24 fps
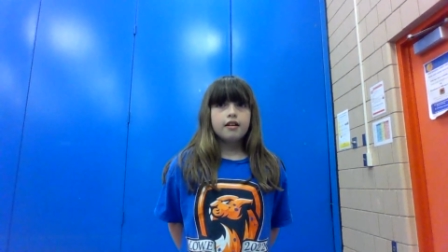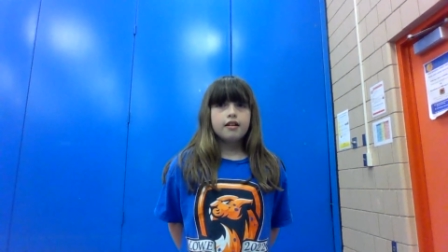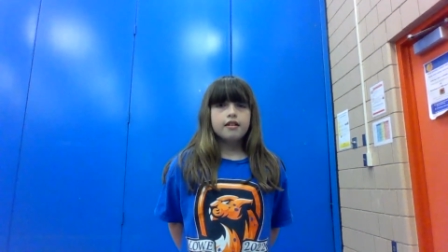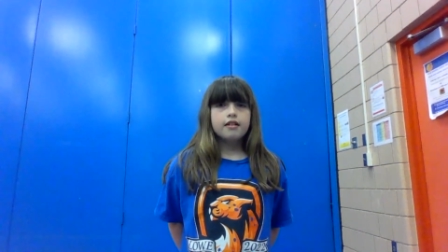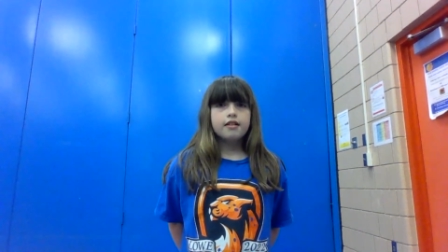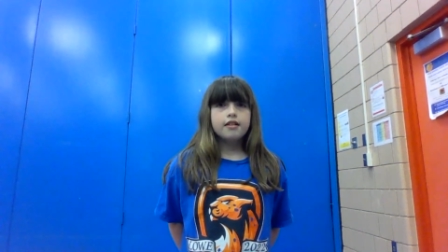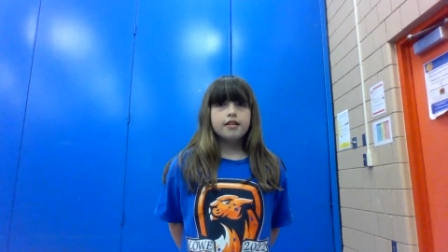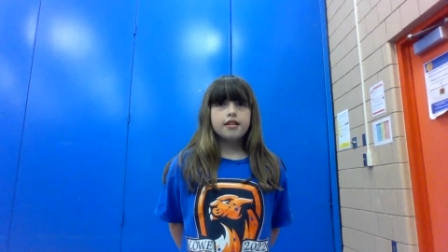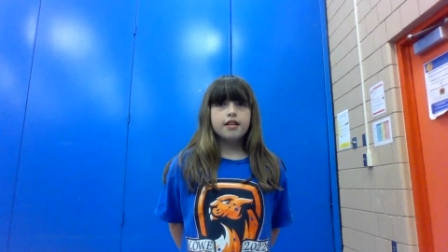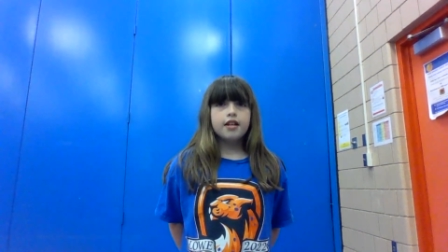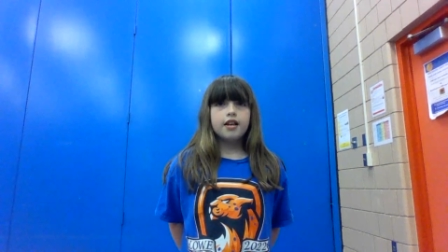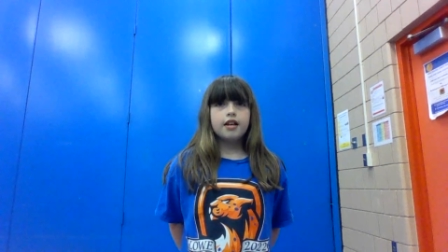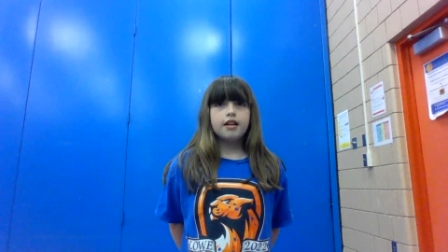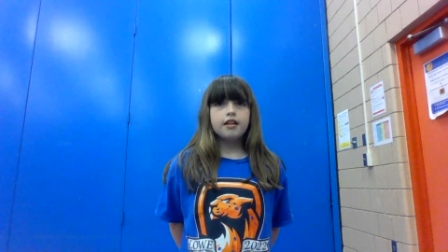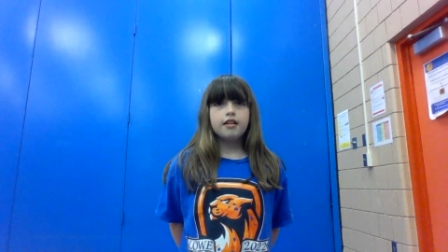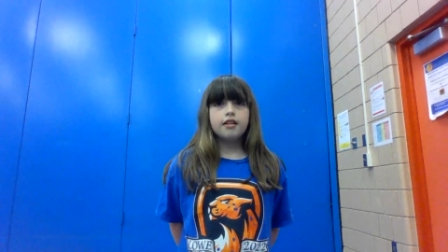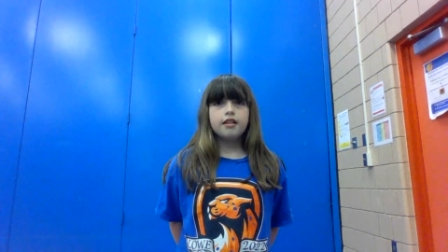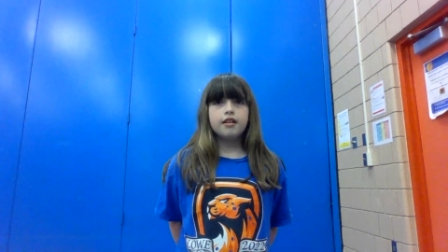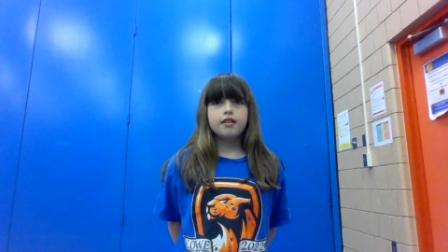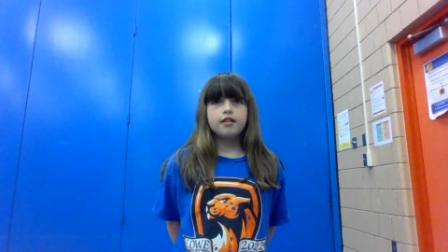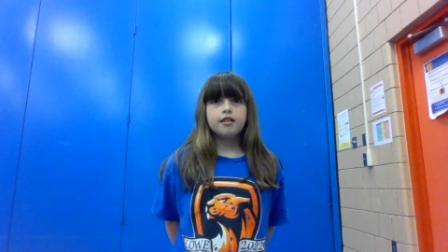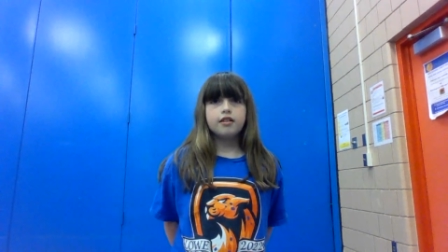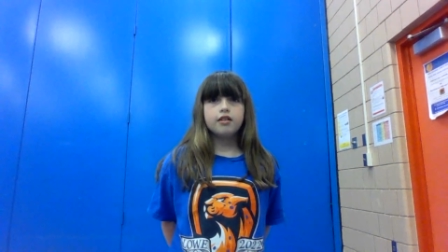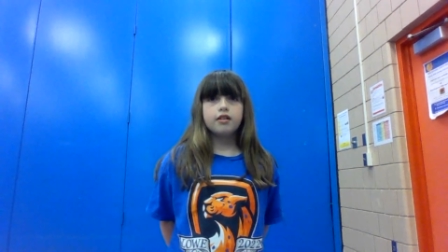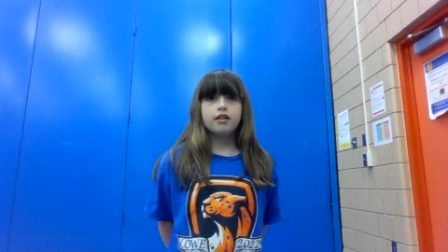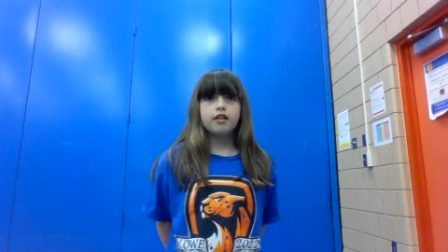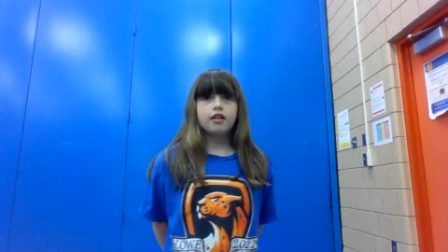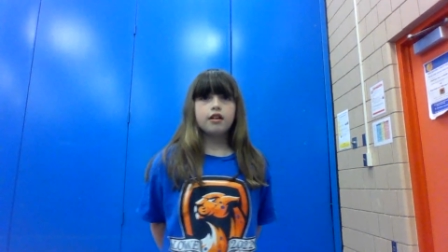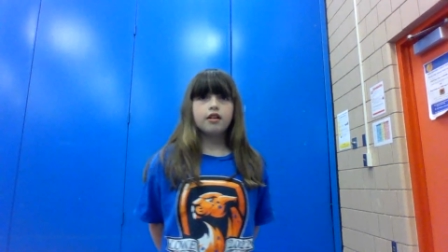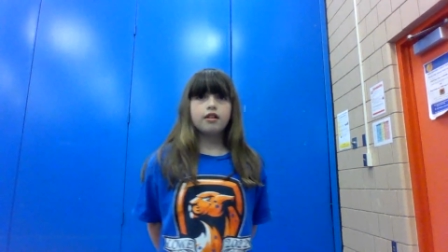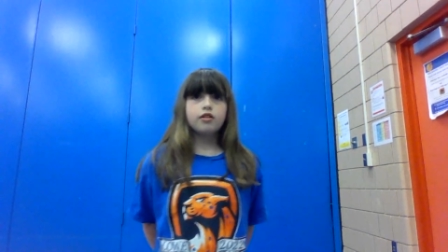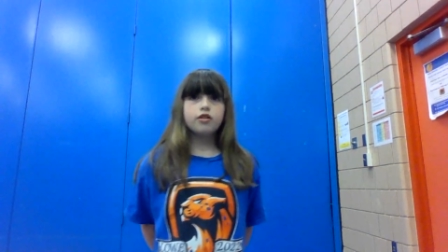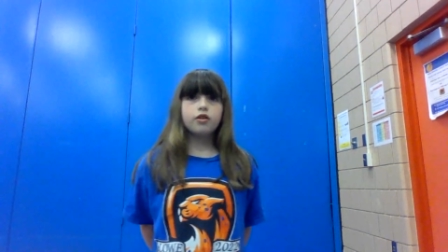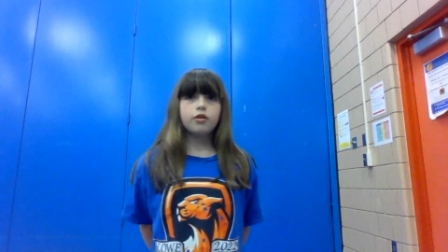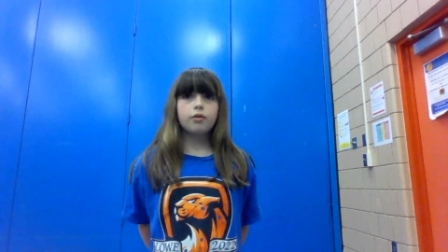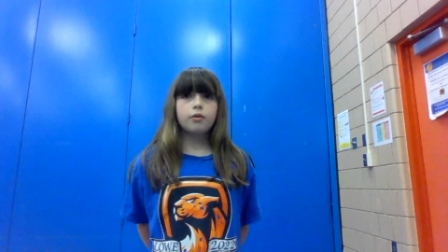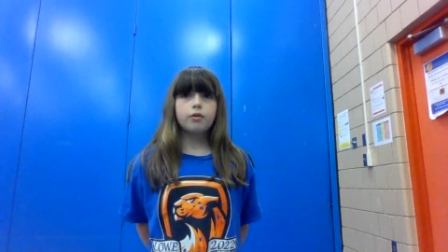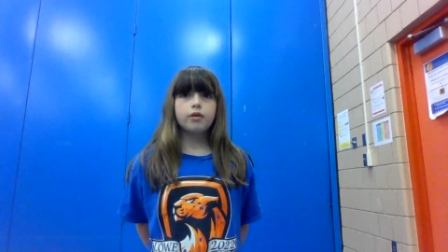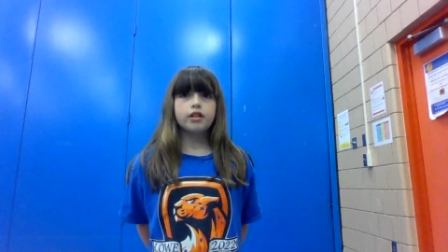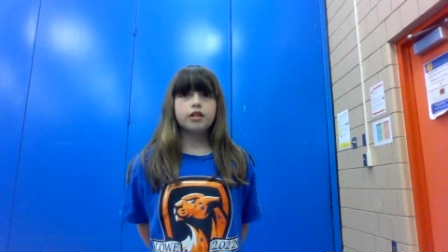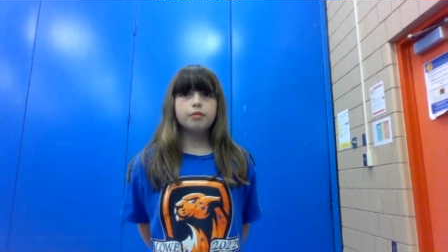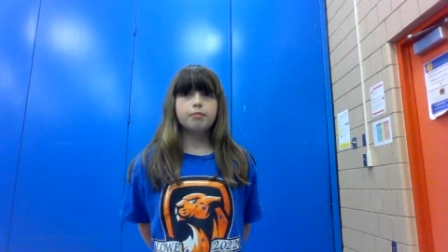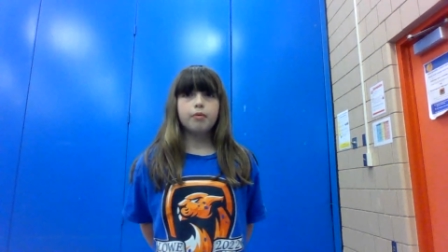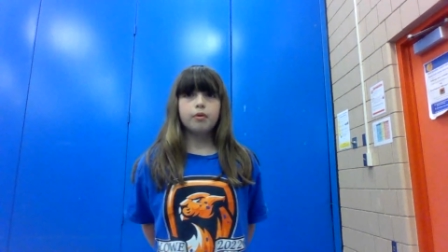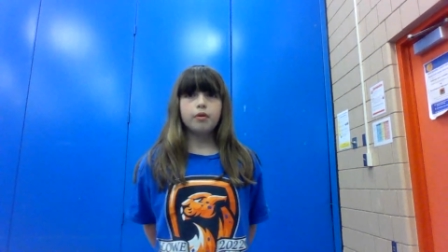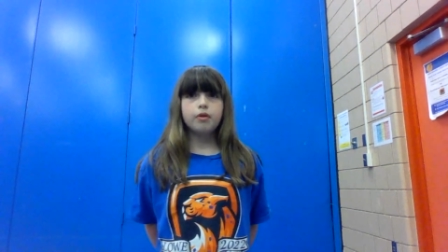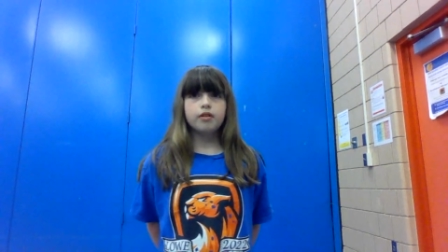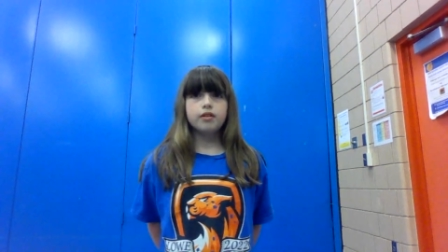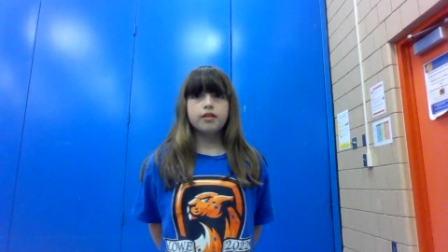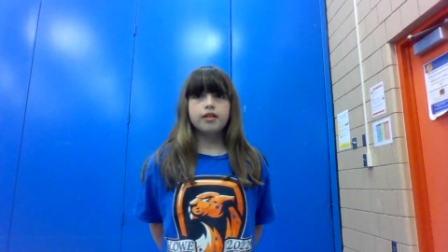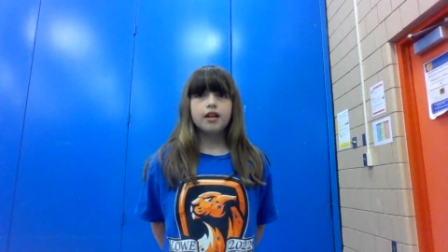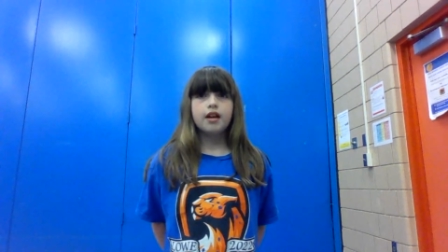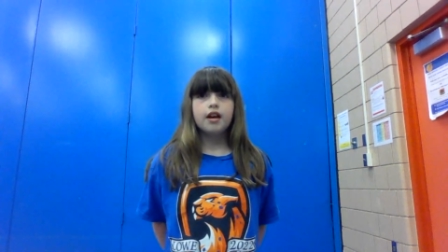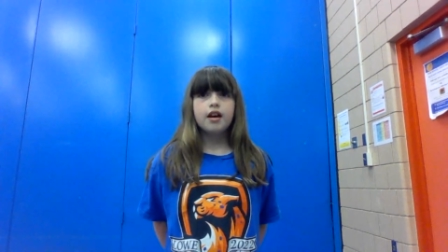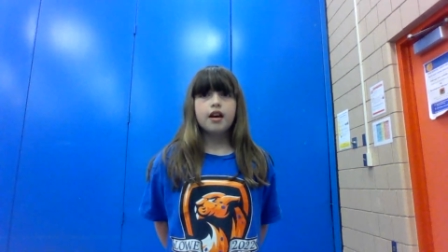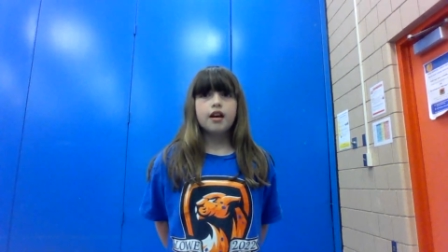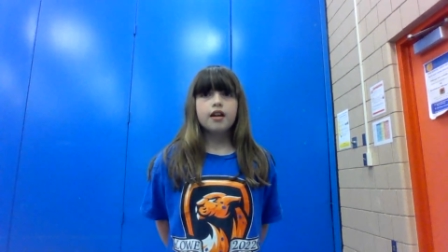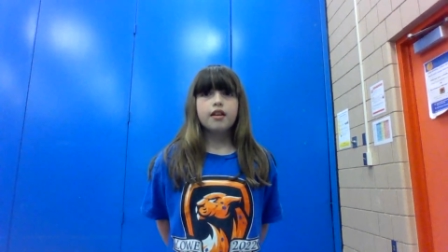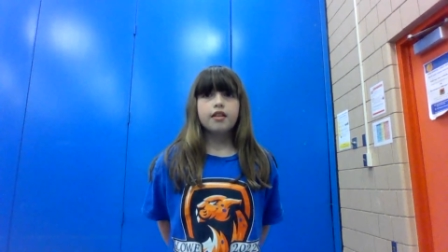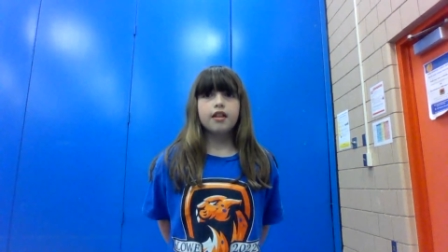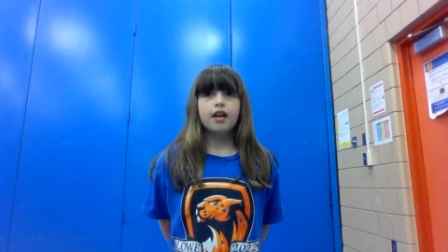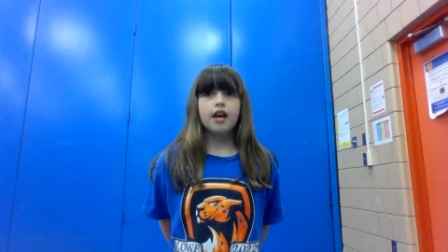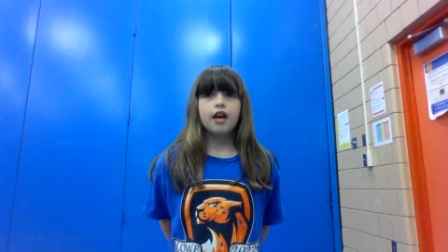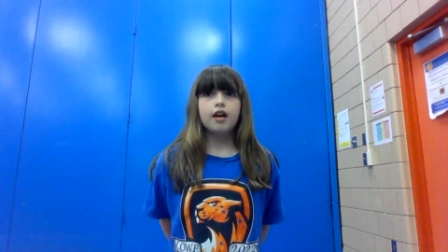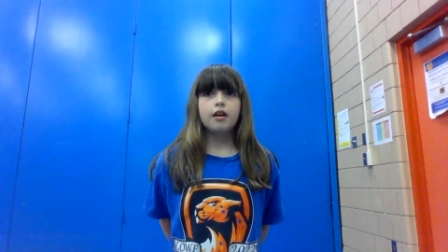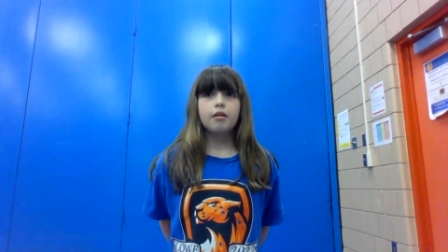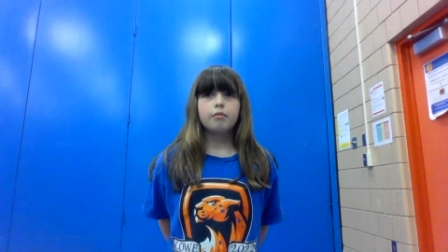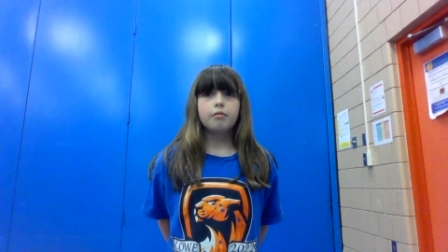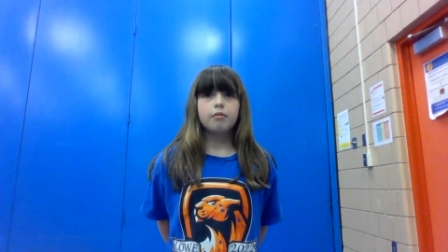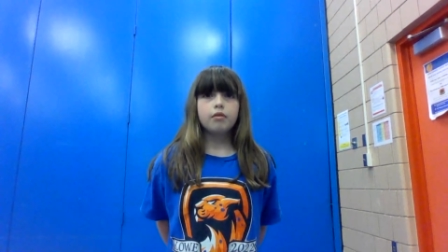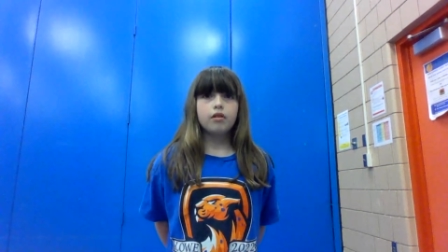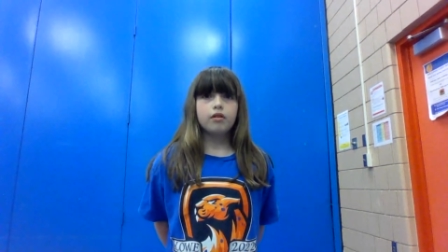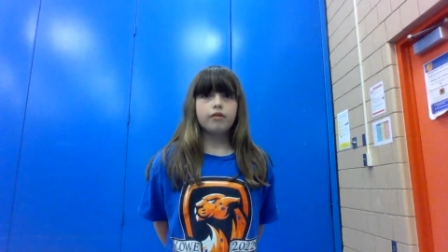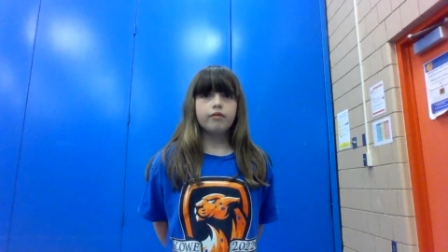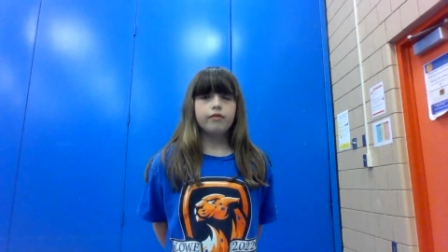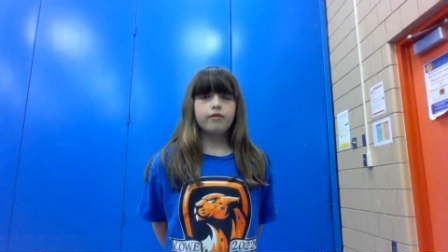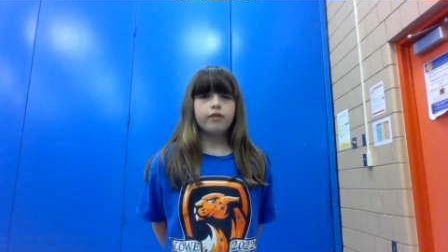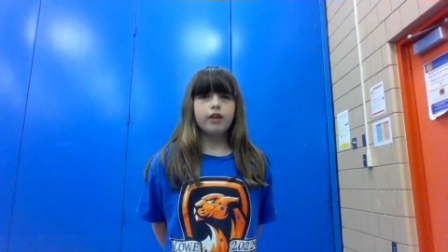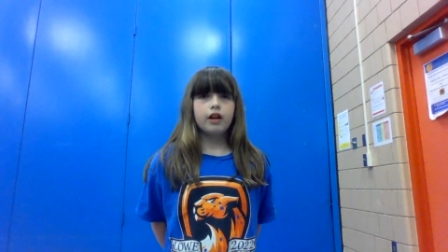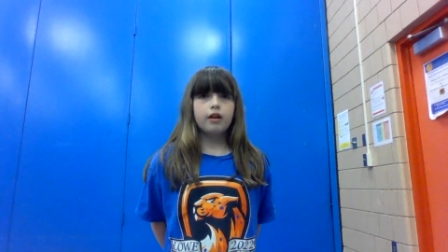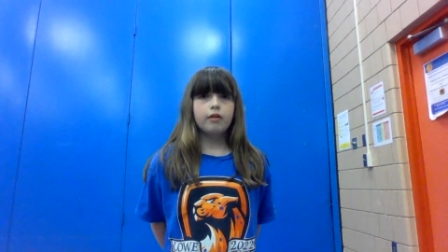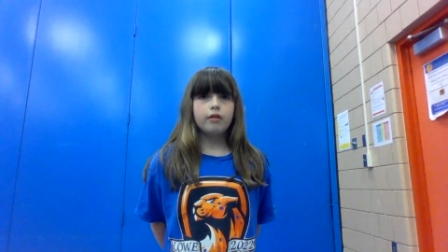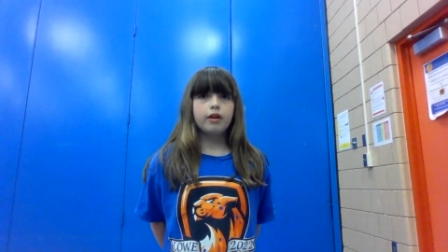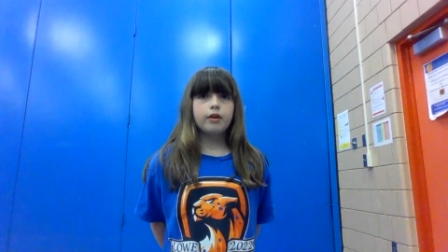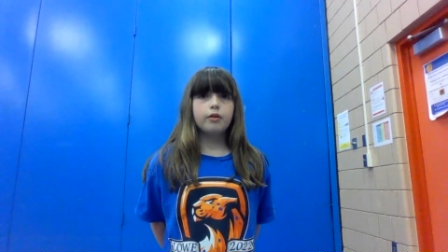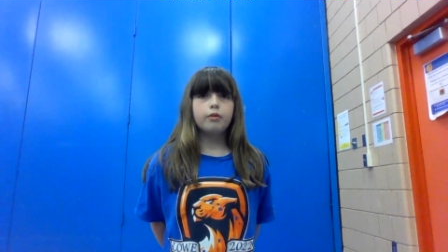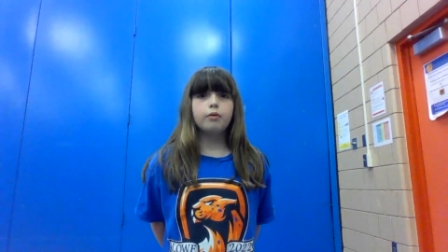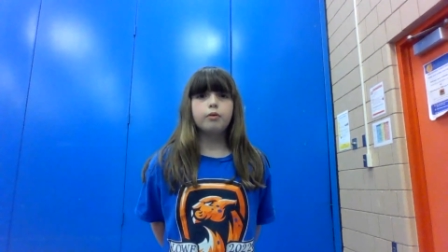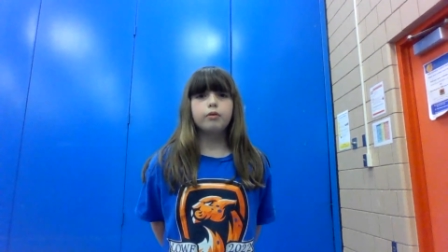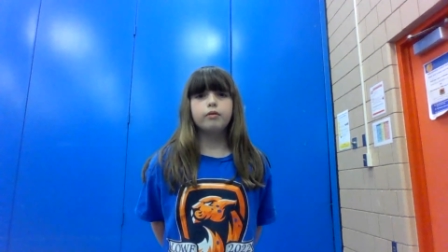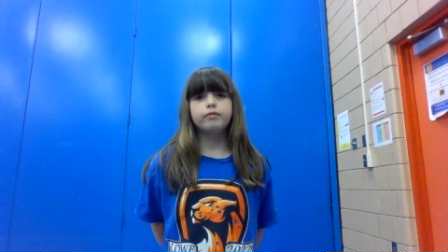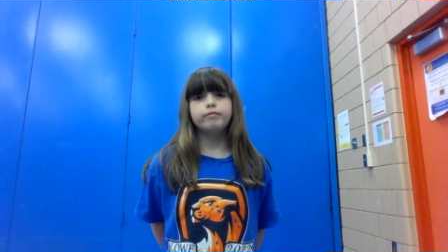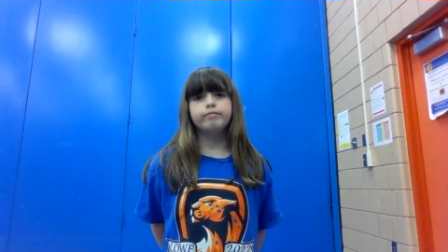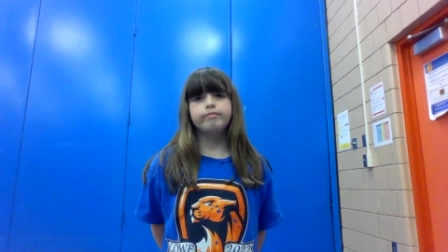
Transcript: see these choice birds. They were very cool.